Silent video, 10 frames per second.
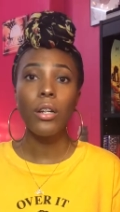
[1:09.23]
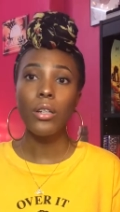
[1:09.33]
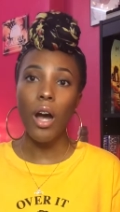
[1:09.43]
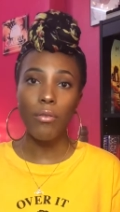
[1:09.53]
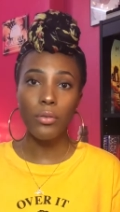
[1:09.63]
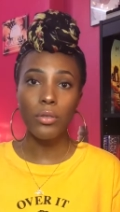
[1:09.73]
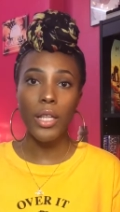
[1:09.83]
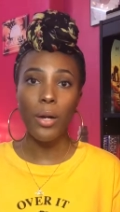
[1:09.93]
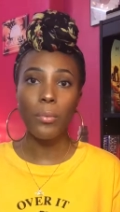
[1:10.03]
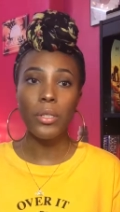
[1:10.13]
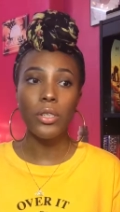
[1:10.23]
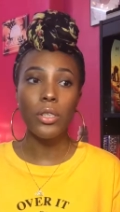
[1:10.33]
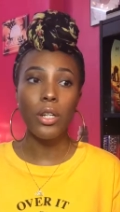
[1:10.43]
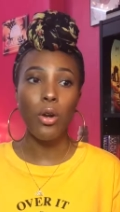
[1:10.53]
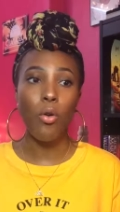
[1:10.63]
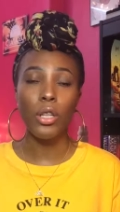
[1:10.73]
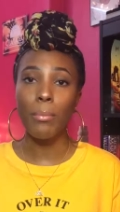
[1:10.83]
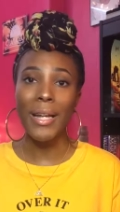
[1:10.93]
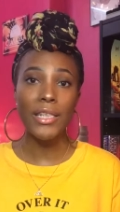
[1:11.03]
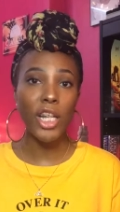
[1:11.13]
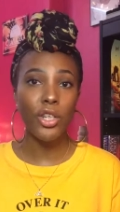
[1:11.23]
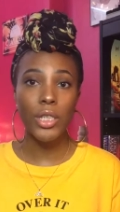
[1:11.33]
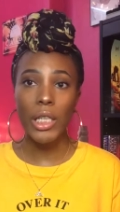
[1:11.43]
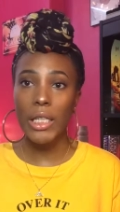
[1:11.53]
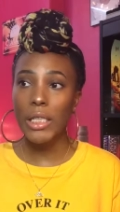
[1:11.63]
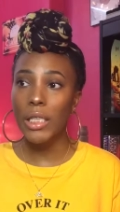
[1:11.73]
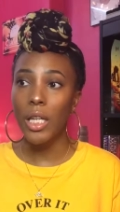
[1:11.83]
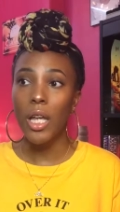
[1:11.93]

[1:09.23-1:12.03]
novel that was, on the bestsellers list,